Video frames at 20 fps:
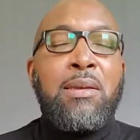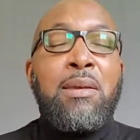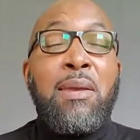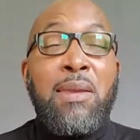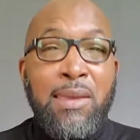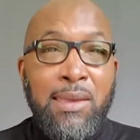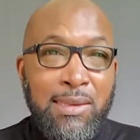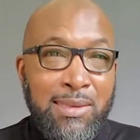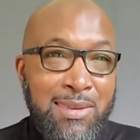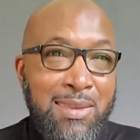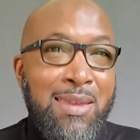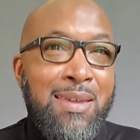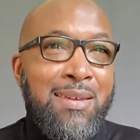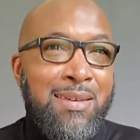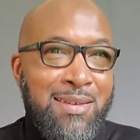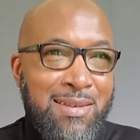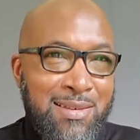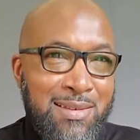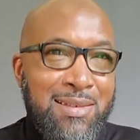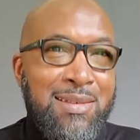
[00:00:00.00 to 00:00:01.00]
And
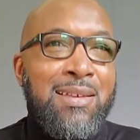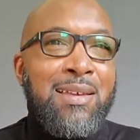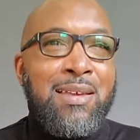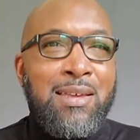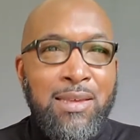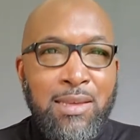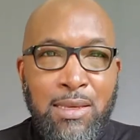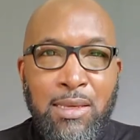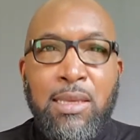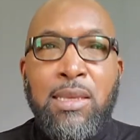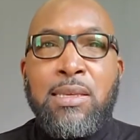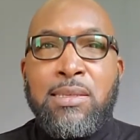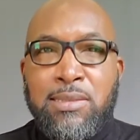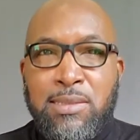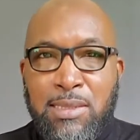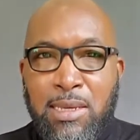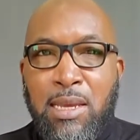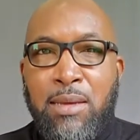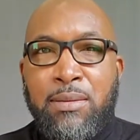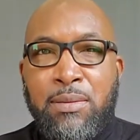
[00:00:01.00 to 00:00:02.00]
yeah, it's
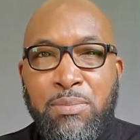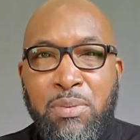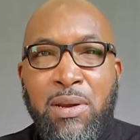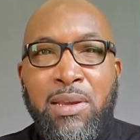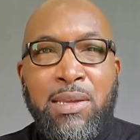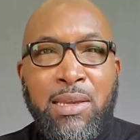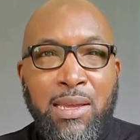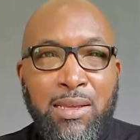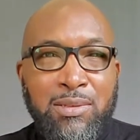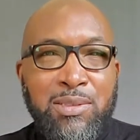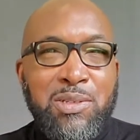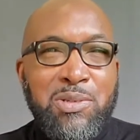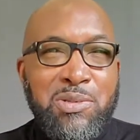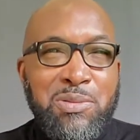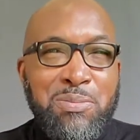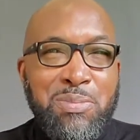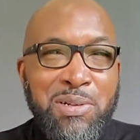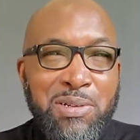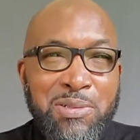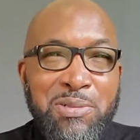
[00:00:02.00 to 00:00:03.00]
time to break out those
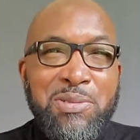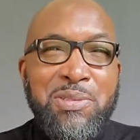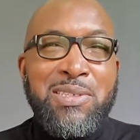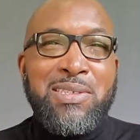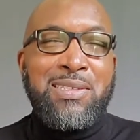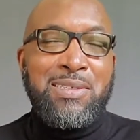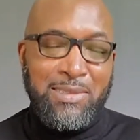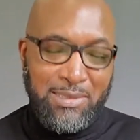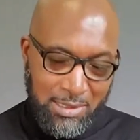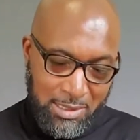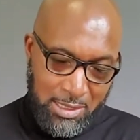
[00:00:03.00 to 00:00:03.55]
boots.